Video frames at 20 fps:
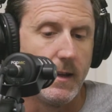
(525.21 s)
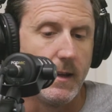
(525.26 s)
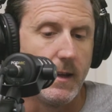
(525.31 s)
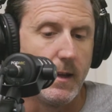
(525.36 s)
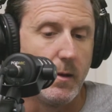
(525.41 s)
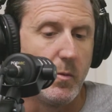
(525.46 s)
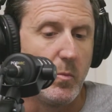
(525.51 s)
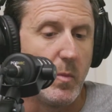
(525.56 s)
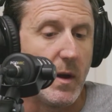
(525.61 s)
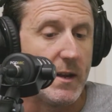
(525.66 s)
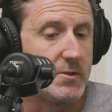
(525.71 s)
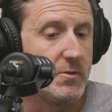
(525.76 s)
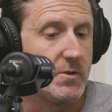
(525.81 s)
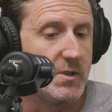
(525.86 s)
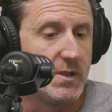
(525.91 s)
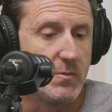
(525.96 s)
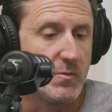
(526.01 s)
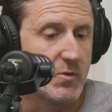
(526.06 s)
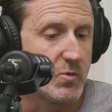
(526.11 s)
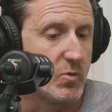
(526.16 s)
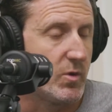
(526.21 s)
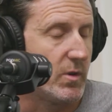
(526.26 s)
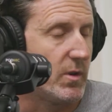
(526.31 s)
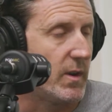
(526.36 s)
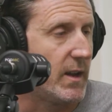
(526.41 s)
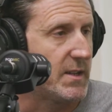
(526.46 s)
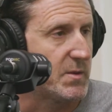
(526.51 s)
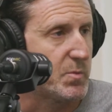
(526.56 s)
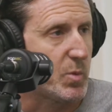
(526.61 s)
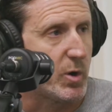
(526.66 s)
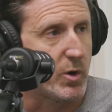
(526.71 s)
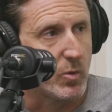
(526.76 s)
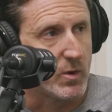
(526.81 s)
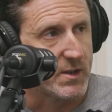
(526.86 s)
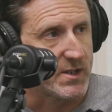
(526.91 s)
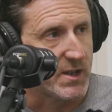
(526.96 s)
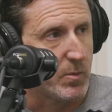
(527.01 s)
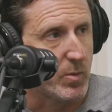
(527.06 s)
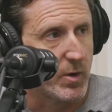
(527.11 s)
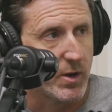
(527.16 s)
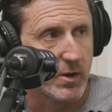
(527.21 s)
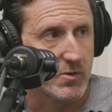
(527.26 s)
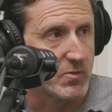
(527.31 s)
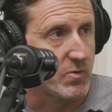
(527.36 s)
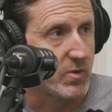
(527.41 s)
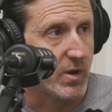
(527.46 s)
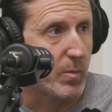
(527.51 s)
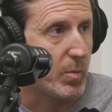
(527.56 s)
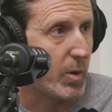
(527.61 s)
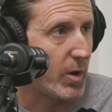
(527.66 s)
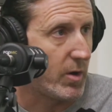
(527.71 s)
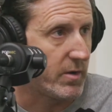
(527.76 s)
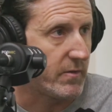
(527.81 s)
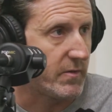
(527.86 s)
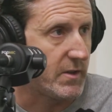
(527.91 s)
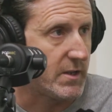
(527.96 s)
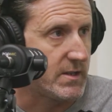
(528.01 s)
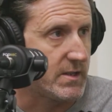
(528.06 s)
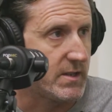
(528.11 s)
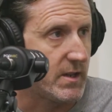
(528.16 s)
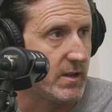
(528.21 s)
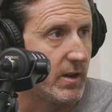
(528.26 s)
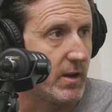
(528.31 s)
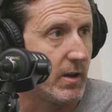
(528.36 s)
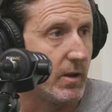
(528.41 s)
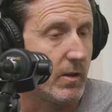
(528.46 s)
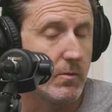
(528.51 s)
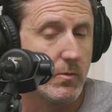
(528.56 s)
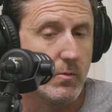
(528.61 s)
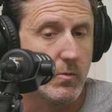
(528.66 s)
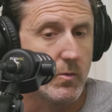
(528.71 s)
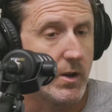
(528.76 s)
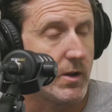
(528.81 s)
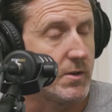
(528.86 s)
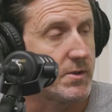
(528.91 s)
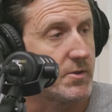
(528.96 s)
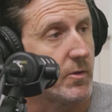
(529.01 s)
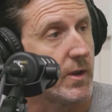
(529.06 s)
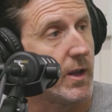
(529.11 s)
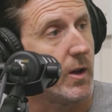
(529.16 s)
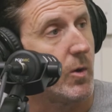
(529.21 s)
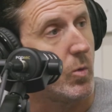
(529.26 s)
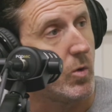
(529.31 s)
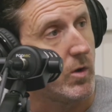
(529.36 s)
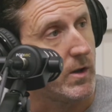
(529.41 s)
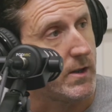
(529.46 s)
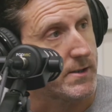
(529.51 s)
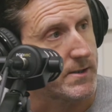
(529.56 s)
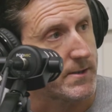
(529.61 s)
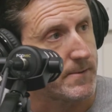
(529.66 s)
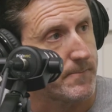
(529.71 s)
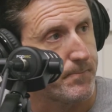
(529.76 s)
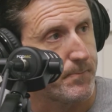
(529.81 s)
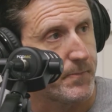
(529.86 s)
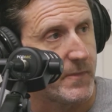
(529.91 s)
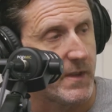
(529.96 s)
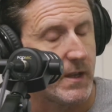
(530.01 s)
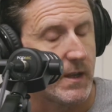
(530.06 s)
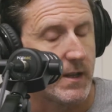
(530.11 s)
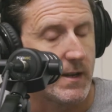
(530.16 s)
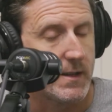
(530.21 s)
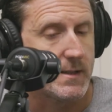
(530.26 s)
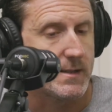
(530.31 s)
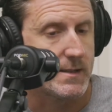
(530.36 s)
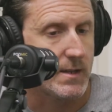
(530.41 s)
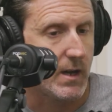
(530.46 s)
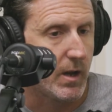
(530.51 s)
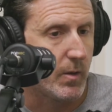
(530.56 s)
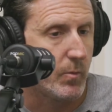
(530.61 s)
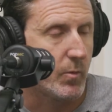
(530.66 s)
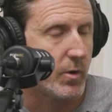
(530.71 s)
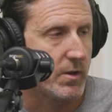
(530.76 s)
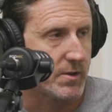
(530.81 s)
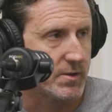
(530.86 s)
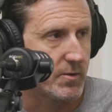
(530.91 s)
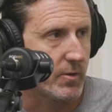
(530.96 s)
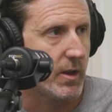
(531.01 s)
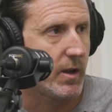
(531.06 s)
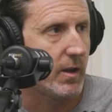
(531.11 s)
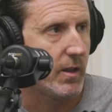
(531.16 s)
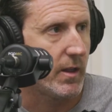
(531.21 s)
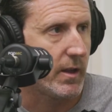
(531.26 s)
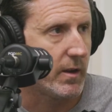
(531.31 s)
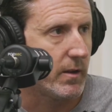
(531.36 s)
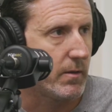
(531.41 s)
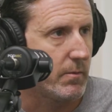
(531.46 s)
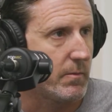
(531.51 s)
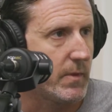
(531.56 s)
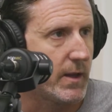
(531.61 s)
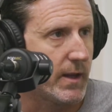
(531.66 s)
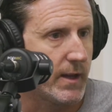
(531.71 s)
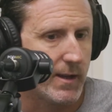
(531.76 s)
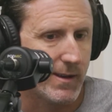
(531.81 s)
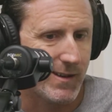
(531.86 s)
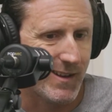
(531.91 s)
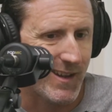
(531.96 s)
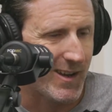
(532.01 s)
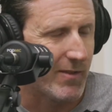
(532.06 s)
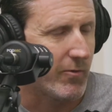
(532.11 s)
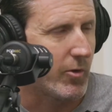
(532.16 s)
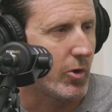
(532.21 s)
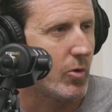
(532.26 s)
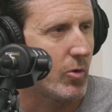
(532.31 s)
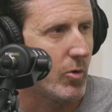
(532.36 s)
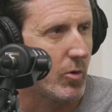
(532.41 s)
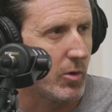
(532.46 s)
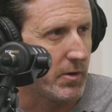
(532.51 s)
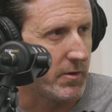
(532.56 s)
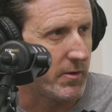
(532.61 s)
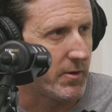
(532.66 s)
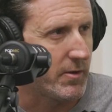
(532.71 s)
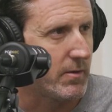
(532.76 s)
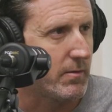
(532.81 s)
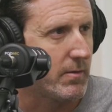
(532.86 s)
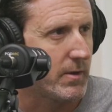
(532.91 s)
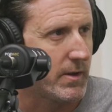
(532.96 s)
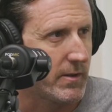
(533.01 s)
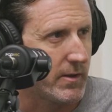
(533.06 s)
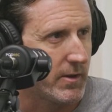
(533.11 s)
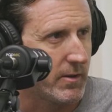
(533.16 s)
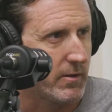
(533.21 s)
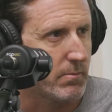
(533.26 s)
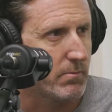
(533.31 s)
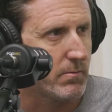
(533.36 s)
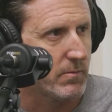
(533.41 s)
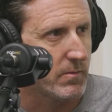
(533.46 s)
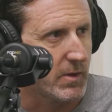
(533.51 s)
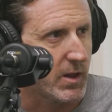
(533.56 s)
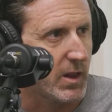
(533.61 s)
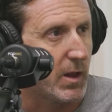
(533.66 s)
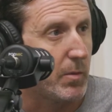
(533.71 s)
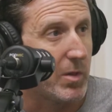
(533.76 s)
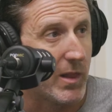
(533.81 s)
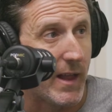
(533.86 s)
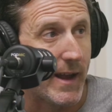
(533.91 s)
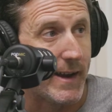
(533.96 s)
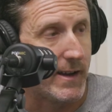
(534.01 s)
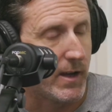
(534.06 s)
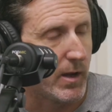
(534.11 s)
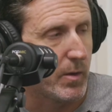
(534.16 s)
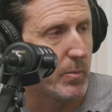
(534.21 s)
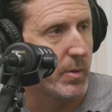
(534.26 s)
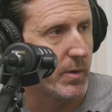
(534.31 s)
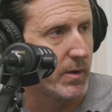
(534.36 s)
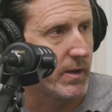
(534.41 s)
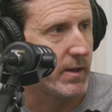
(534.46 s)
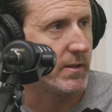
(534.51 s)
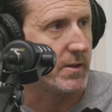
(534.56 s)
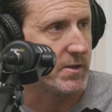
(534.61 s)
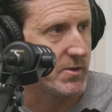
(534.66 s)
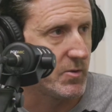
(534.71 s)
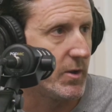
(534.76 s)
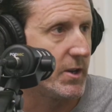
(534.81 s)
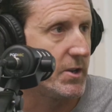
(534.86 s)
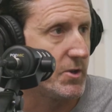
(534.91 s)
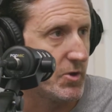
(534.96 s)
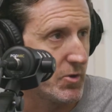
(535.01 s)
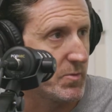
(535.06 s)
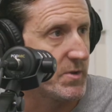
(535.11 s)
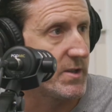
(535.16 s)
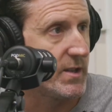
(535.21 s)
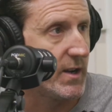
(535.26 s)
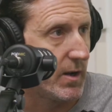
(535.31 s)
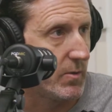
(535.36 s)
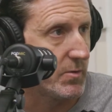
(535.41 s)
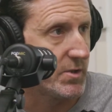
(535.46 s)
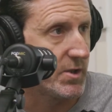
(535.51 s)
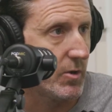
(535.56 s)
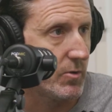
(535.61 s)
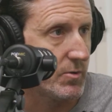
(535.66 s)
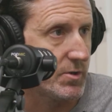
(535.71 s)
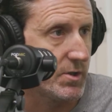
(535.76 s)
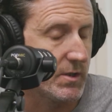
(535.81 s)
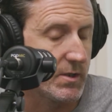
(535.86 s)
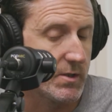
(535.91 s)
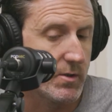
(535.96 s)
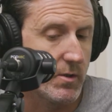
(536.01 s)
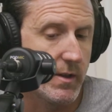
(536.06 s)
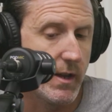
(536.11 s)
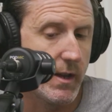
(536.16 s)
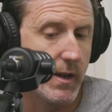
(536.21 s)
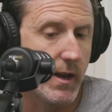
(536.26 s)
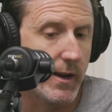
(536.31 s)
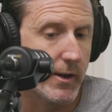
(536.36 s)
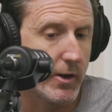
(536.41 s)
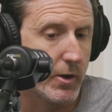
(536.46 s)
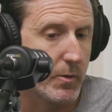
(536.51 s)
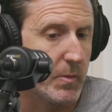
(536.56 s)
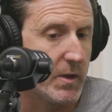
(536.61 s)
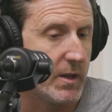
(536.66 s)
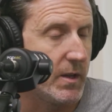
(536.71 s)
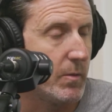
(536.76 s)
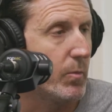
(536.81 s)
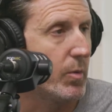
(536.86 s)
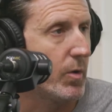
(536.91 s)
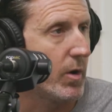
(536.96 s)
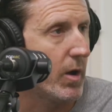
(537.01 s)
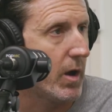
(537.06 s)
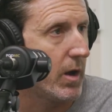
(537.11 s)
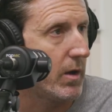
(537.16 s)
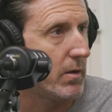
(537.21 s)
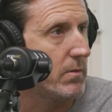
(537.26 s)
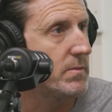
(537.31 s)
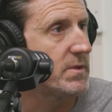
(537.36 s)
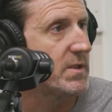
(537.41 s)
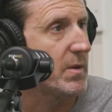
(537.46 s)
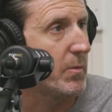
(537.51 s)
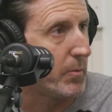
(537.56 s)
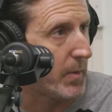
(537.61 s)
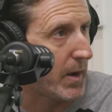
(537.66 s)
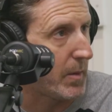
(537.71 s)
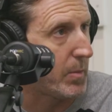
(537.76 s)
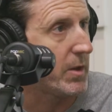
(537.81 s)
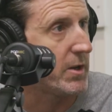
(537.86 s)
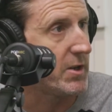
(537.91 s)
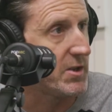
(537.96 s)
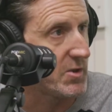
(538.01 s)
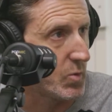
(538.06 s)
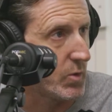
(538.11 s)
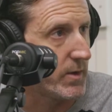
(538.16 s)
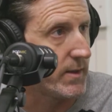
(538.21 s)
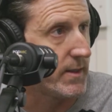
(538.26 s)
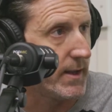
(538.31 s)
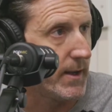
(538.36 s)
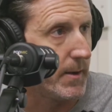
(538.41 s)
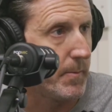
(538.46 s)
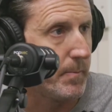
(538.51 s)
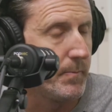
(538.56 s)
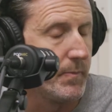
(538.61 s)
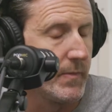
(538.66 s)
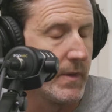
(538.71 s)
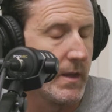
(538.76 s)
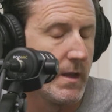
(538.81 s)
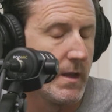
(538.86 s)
And my two teams were, as part of Westside Breakers, were not part of the ECNL. Real So Cal was. And at the time, Real So Cal had kind of a hole in their club lineup in the two age groups that I was coaching. So they hired me and brought some of my players with them.